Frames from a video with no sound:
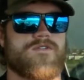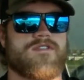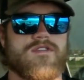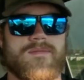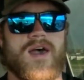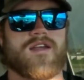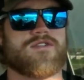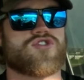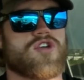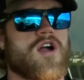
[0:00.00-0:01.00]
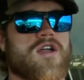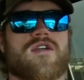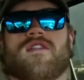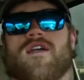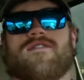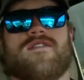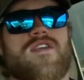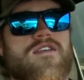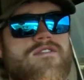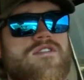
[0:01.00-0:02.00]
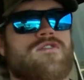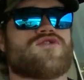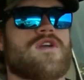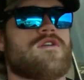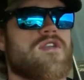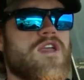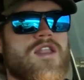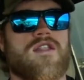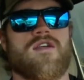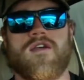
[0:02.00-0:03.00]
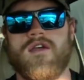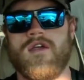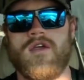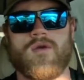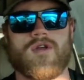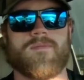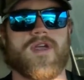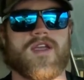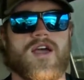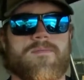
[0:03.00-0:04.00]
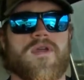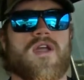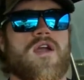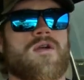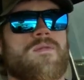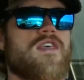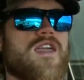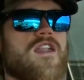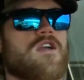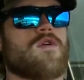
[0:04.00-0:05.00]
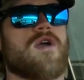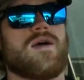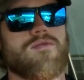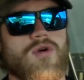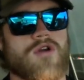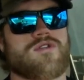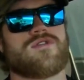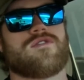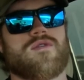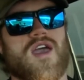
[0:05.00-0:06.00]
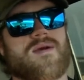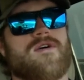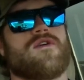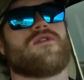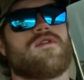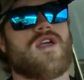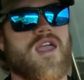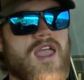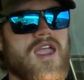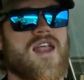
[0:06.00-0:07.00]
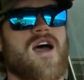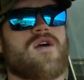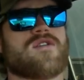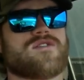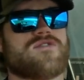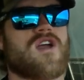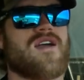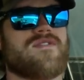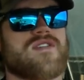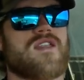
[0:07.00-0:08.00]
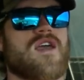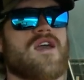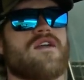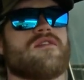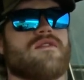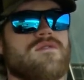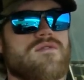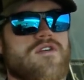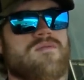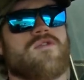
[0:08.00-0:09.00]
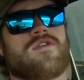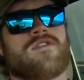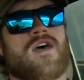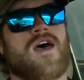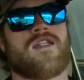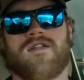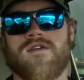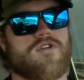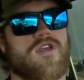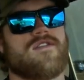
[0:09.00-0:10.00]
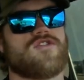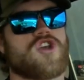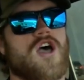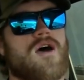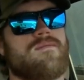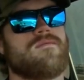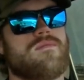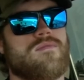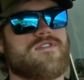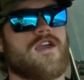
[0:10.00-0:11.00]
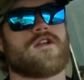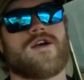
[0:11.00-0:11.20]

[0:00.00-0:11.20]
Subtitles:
fits in the back of the truck, nice and easy, no trailer needed. We're gonna pick it up here and then get on our way up north. We got about 8 hours of driving today, a little more than that. Pretty easy job, let's get her